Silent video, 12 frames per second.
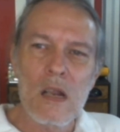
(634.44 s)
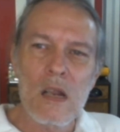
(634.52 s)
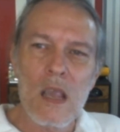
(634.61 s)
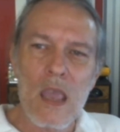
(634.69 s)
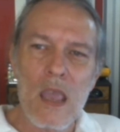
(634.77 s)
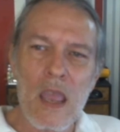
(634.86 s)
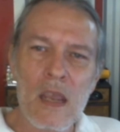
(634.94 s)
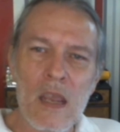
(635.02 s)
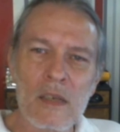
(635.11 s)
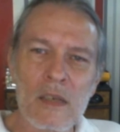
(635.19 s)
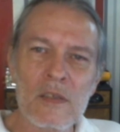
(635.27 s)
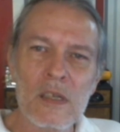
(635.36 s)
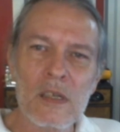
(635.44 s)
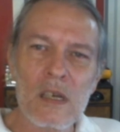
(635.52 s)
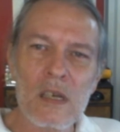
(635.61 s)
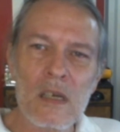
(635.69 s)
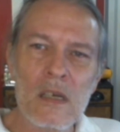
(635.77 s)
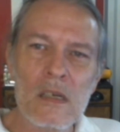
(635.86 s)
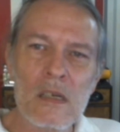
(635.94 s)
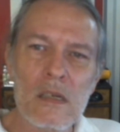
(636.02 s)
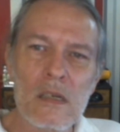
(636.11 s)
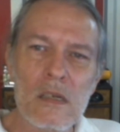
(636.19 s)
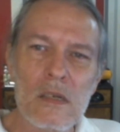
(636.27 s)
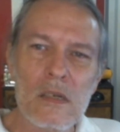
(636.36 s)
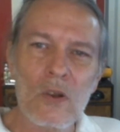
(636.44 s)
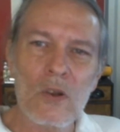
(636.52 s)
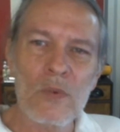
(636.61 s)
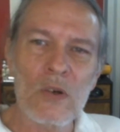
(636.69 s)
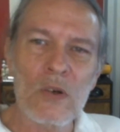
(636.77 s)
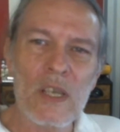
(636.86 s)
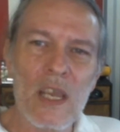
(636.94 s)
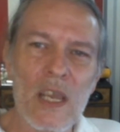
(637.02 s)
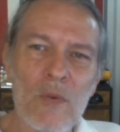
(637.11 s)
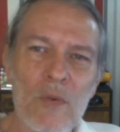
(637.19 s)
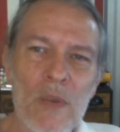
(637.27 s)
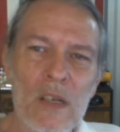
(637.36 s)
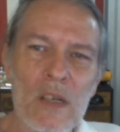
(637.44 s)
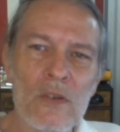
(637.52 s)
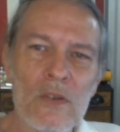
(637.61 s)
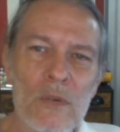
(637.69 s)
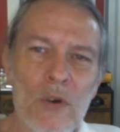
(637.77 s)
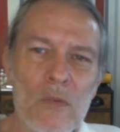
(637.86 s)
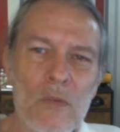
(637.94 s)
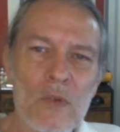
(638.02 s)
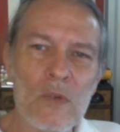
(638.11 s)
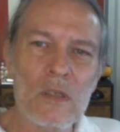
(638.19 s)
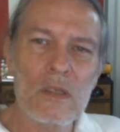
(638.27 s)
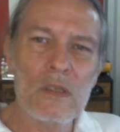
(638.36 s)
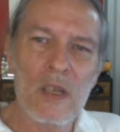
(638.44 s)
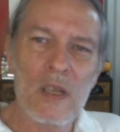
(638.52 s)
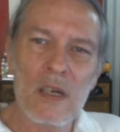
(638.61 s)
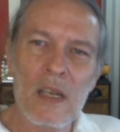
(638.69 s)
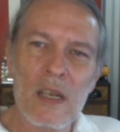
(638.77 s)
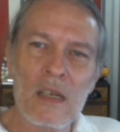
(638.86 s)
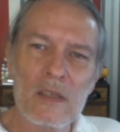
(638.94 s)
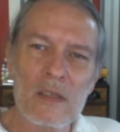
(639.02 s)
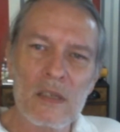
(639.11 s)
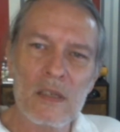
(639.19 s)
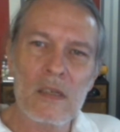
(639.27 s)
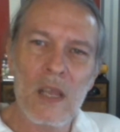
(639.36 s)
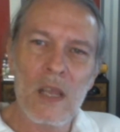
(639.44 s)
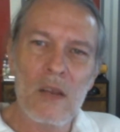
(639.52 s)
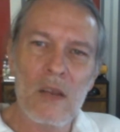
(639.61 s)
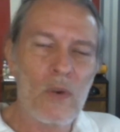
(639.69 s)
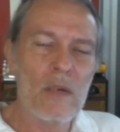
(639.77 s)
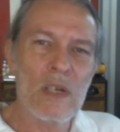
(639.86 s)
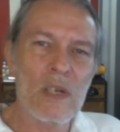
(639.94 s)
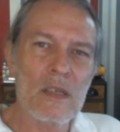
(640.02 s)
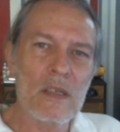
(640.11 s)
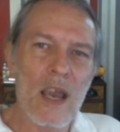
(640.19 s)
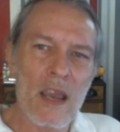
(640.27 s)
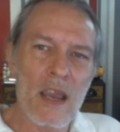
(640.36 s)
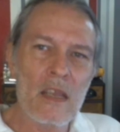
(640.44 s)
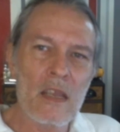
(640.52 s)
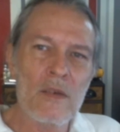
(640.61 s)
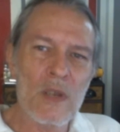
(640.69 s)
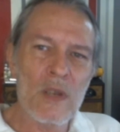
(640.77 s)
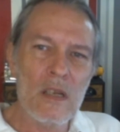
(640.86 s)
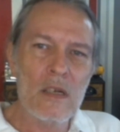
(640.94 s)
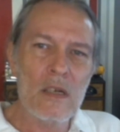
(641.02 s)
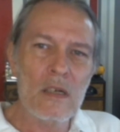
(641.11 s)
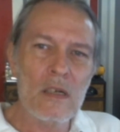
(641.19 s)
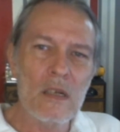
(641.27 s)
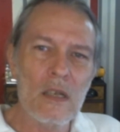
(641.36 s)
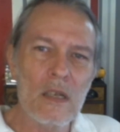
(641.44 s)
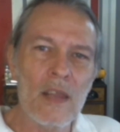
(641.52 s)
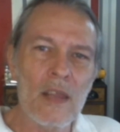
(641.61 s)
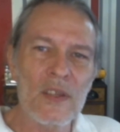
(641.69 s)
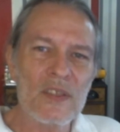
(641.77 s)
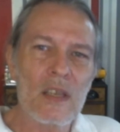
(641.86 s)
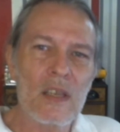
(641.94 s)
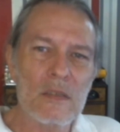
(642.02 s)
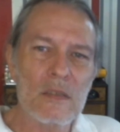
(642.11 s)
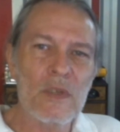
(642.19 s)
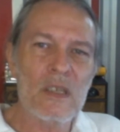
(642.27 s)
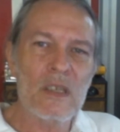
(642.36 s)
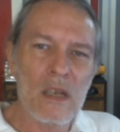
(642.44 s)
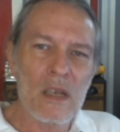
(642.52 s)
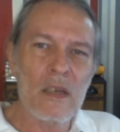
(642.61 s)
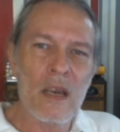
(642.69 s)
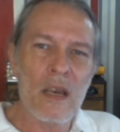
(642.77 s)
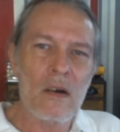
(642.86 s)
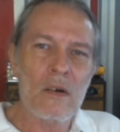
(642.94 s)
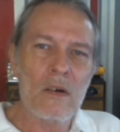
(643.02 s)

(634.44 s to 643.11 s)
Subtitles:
and told me, okay, we'll make a new appointment. And then I said, hey, wait a minute, I am here, and this has to be done now.